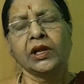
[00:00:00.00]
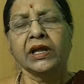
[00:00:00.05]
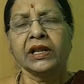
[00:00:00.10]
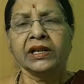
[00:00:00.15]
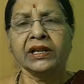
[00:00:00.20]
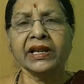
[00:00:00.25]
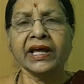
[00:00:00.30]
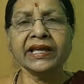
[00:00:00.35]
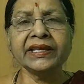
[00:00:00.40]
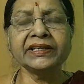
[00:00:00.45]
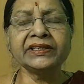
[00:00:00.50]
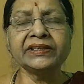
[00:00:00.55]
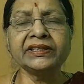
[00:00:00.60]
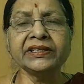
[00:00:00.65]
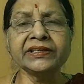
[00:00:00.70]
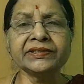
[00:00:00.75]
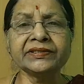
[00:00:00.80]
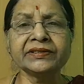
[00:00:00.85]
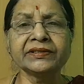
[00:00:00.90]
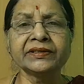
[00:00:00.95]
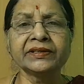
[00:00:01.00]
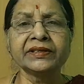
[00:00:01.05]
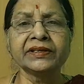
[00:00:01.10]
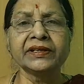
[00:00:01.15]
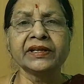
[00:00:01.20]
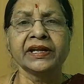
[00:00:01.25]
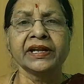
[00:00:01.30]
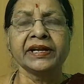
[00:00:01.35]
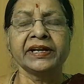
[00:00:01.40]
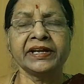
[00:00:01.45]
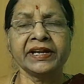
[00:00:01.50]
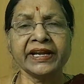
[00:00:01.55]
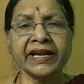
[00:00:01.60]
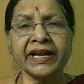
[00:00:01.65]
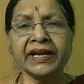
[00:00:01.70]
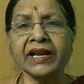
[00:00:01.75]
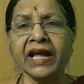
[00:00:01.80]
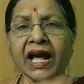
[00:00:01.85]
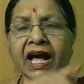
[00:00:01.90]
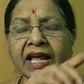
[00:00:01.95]
Like this
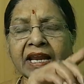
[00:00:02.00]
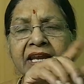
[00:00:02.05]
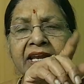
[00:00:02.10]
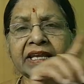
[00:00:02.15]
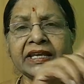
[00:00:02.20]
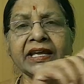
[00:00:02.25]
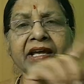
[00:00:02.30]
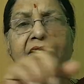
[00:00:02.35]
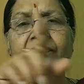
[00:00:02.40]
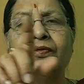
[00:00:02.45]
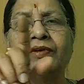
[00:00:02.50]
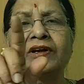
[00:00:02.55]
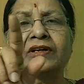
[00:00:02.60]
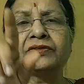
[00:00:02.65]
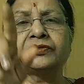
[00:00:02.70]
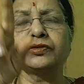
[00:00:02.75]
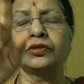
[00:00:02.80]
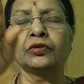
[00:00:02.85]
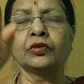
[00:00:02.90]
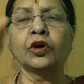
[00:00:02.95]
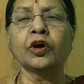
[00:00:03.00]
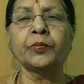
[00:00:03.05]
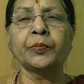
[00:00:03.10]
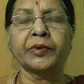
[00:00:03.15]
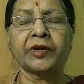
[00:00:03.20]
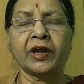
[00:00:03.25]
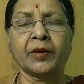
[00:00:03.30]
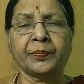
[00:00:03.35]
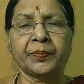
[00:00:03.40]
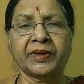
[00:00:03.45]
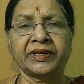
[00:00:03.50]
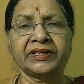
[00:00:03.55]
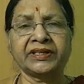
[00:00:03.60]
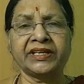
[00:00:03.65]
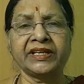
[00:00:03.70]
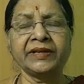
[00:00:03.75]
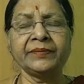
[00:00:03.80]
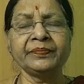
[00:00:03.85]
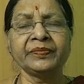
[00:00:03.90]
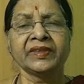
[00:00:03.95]
trend, earlier was no
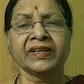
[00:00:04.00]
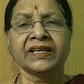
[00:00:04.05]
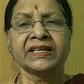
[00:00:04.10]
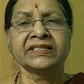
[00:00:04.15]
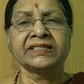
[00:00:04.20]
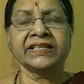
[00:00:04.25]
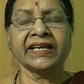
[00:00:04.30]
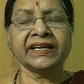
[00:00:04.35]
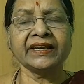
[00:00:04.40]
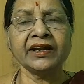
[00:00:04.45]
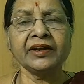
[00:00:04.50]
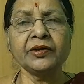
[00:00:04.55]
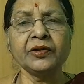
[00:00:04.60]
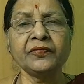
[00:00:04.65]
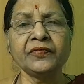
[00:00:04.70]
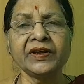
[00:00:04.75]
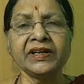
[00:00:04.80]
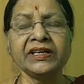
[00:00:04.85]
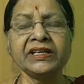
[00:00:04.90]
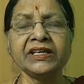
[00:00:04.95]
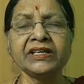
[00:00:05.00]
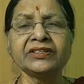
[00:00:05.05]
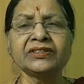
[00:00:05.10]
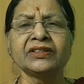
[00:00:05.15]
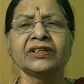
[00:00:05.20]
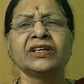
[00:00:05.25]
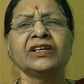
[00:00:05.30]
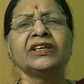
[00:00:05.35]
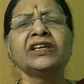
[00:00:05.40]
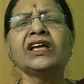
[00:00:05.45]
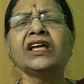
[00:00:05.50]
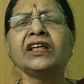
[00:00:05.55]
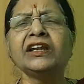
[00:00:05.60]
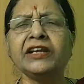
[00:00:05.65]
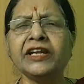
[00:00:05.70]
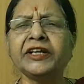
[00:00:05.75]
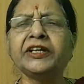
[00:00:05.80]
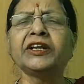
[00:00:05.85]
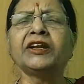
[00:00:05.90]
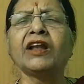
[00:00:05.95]
property. Second one is a
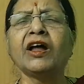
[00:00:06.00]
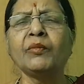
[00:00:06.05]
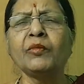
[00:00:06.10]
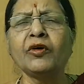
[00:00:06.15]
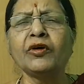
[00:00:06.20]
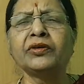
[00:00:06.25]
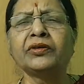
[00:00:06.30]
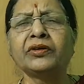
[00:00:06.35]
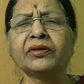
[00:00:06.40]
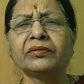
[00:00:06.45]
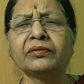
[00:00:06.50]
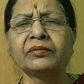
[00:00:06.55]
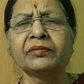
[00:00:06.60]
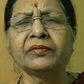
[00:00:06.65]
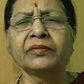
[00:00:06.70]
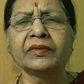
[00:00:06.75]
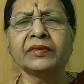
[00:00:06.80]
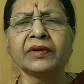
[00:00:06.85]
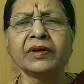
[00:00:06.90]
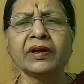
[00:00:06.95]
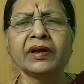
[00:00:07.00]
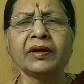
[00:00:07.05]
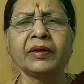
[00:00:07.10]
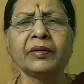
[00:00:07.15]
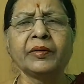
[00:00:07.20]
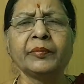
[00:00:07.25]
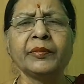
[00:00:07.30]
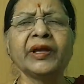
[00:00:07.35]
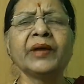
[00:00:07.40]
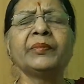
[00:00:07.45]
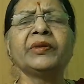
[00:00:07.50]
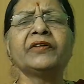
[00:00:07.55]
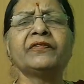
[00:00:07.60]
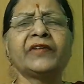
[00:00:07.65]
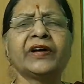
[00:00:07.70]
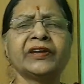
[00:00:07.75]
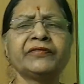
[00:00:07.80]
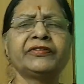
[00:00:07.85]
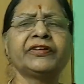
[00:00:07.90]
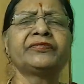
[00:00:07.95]
little amount, maybe
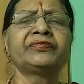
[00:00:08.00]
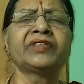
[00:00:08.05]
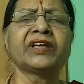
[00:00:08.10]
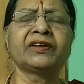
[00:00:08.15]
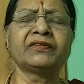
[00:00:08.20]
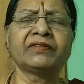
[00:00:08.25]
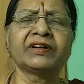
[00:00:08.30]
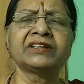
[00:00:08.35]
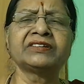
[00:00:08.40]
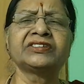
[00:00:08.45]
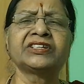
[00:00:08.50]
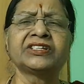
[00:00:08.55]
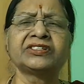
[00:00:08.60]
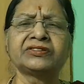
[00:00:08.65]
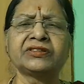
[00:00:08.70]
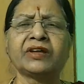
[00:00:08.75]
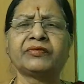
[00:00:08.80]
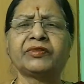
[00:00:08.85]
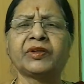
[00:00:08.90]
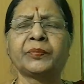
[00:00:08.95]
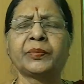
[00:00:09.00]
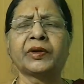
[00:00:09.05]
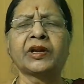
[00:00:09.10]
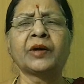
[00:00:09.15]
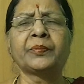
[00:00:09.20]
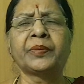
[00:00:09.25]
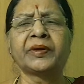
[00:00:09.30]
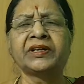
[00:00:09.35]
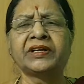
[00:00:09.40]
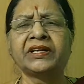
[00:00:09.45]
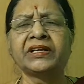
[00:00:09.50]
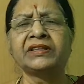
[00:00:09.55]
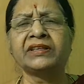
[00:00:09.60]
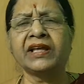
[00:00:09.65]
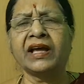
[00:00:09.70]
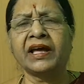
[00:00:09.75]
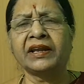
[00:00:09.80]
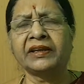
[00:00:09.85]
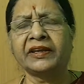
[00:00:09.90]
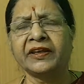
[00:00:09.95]
1/5 or 1/6 of the property they
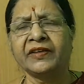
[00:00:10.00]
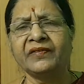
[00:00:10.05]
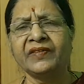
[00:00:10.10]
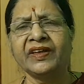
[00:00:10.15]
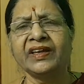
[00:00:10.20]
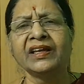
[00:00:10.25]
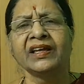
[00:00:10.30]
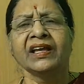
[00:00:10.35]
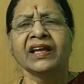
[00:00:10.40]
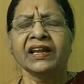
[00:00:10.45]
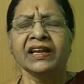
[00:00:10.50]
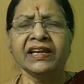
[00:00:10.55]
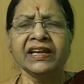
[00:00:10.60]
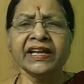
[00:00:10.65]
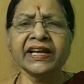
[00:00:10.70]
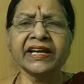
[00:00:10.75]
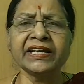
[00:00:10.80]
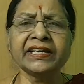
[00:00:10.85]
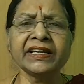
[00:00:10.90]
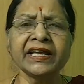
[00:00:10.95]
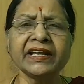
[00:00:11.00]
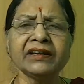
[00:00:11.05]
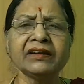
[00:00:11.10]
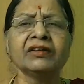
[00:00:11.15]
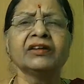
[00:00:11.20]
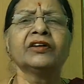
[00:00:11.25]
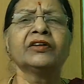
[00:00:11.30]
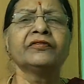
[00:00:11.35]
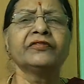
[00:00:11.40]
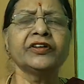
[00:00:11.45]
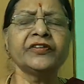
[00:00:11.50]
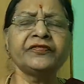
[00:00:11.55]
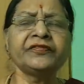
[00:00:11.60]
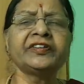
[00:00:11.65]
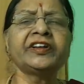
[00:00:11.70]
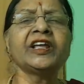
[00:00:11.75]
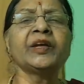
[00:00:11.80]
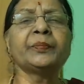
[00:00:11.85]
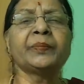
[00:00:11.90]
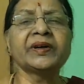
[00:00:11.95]
are giving. Later
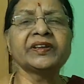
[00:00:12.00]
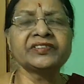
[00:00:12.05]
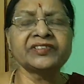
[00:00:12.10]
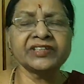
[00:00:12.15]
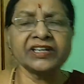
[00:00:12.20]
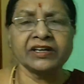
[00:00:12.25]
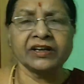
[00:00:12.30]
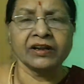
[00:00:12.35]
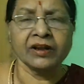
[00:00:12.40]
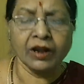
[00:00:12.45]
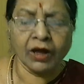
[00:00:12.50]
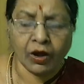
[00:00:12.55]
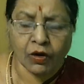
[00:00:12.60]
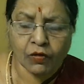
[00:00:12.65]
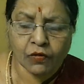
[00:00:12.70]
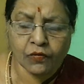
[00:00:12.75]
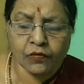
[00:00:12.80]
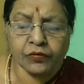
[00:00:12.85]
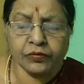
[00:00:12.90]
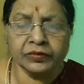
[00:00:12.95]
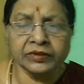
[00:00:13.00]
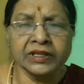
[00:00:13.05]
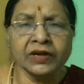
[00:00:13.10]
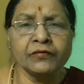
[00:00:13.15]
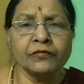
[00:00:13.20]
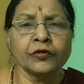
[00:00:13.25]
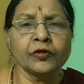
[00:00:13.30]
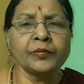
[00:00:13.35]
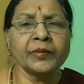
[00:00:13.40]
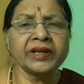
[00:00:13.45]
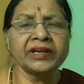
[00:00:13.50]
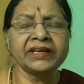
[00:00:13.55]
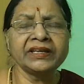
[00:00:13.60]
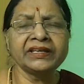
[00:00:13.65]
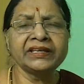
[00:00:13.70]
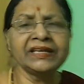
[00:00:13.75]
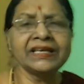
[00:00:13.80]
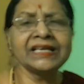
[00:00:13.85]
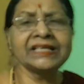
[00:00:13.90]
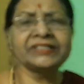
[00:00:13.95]
50%. Now the woman
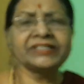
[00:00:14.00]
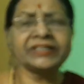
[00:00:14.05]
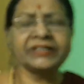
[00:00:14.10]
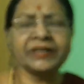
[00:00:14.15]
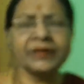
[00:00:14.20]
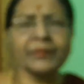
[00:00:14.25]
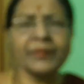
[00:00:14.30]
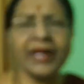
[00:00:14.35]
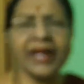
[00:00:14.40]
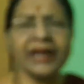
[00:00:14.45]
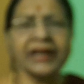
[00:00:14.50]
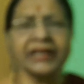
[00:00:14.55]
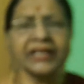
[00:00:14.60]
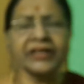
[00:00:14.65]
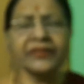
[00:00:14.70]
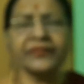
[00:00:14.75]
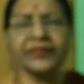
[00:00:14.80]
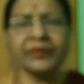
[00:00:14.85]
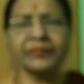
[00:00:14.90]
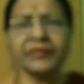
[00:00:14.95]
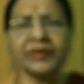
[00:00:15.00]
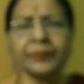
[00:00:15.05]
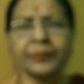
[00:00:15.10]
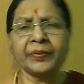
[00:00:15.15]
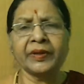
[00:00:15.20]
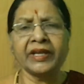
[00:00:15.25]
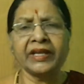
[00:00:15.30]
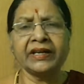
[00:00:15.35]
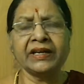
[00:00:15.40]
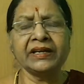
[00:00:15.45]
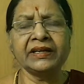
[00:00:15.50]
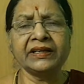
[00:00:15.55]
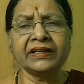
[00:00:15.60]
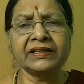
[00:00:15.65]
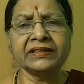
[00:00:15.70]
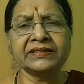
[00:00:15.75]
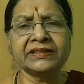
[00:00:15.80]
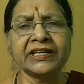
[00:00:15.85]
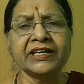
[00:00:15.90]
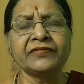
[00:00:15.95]
is demanding from the
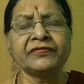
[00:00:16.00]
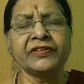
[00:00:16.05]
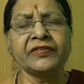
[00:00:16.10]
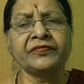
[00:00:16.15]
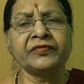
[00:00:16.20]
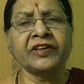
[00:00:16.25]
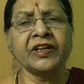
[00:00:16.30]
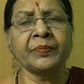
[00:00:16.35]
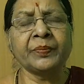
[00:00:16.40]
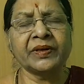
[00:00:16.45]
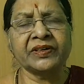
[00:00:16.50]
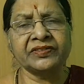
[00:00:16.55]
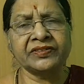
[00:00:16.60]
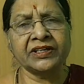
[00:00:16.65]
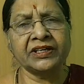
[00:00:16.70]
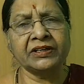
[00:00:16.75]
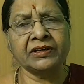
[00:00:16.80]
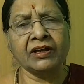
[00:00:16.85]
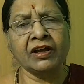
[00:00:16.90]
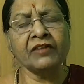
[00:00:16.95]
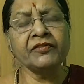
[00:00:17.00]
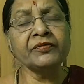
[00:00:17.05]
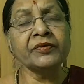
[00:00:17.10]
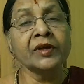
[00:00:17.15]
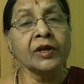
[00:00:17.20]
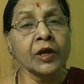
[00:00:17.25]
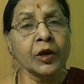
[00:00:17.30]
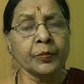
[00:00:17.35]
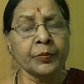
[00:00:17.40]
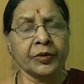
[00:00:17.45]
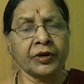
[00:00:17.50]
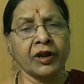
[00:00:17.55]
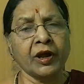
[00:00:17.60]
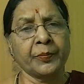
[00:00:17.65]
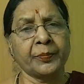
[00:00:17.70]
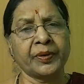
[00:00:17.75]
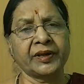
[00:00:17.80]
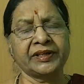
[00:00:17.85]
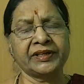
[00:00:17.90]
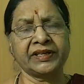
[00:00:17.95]
parental side 50% of
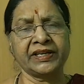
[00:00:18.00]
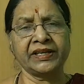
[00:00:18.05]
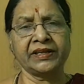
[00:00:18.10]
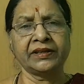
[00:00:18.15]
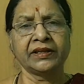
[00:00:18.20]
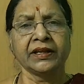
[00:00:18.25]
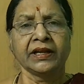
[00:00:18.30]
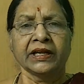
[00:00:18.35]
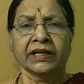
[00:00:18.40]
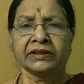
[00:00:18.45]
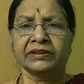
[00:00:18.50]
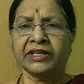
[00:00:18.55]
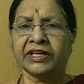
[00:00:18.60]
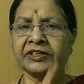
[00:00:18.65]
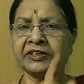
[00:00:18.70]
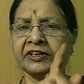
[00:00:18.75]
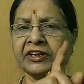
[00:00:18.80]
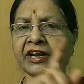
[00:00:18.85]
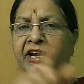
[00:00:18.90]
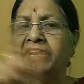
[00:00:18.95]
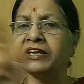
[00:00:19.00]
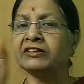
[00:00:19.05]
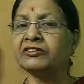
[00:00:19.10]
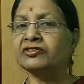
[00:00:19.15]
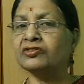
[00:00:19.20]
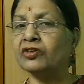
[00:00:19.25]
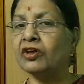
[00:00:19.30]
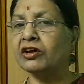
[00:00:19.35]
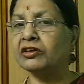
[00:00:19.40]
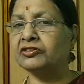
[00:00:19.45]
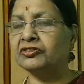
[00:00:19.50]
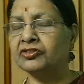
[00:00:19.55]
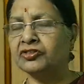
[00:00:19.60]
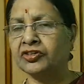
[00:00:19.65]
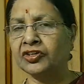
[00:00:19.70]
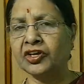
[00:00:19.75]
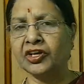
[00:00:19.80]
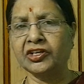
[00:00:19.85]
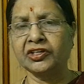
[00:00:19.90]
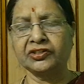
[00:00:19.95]
property. The trends are
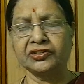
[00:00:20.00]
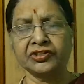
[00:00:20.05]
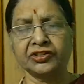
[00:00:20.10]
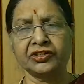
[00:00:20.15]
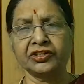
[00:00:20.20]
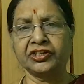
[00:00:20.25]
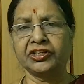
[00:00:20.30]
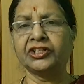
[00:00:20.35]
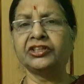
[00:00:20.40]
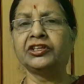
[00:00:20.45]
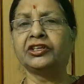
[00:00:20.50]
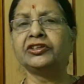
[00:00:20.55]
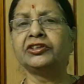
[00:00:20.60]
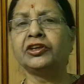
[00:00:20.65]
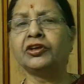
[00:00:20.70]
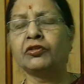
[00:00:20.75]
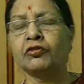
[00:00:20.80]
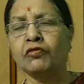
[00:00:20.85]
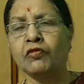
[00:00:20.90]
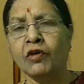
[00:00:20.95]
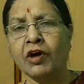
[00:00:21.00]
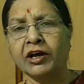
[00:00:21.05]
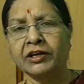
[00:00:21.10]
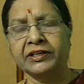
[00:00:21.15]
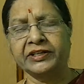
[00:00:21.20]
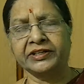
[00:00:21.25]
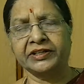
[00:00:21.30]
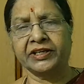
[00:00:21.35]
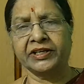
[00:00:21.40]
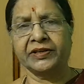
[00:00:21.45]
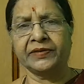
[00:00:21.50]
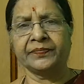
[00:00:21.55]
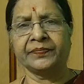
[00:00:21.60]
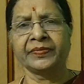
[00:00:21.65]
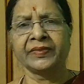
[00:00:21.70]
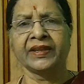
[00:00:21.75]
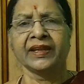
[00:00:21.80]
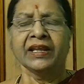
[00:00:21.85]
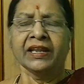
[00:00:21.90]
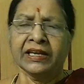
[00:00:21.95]
changed in the equality.
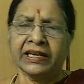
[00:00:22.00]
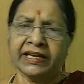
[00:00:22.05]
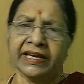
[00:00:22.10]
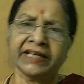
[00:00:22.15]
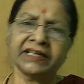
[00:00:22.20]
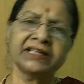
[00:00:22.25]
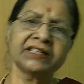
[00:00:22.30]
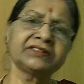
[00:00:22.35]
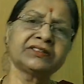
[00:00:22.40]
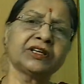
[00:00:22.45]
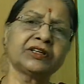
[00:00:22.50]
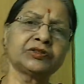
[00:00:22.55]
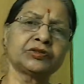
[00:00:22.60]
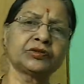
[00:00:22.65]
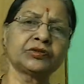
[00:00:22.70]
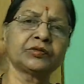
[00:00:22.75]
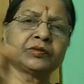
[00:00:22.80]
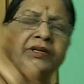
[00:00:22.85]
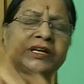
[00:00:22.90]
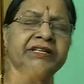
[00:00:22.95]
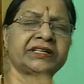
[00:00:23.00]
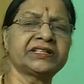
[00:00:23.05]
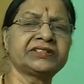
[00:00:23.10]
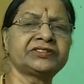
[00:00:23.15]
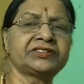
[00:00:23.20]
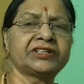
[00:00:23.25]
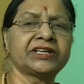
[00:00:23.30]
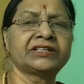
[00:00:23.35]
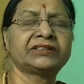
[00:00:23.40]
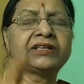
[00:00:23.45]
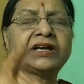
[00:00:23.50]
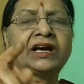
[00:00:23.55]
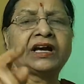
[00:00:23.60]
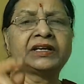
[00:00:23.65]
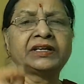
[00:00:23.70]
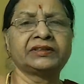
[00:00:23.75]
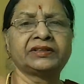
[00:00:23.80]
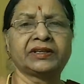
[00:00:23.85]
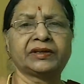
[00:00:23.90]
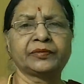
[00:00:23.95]
Let us take the
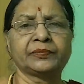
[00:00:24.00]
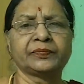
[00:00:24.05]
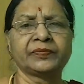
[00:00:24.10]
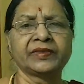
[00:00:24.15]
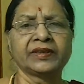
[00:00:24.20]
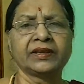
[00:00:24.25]
another.